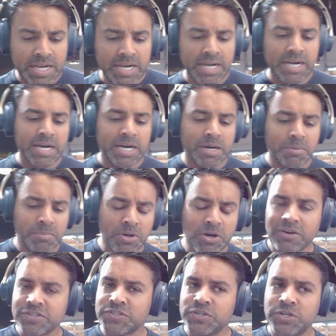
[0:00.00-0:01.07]

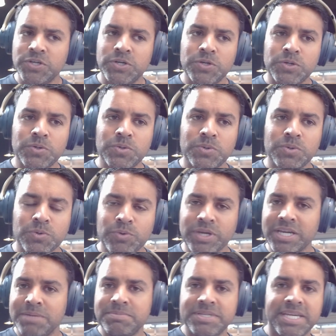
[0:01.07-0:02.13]
Also,
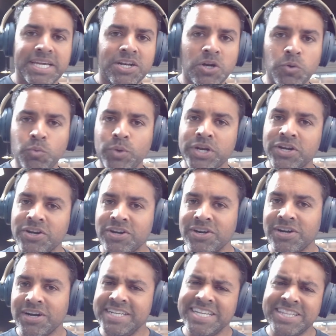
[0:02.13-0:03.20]
quick update, our
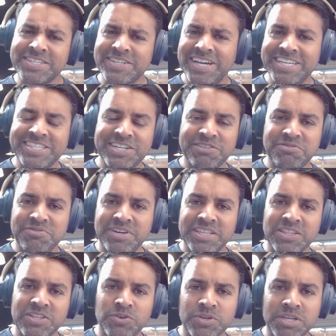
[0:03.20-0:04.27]
winner. I did a
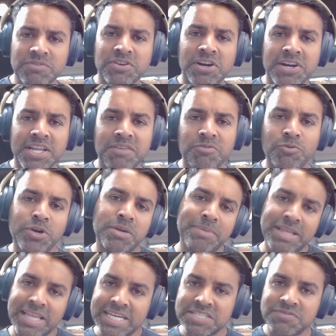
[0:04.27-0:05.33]
fun little gift card giveaway on
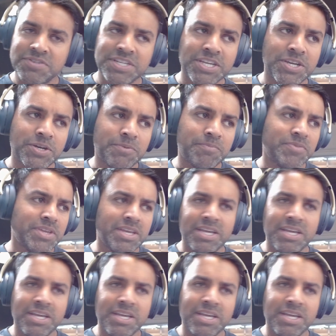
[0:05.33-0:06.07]
my last video.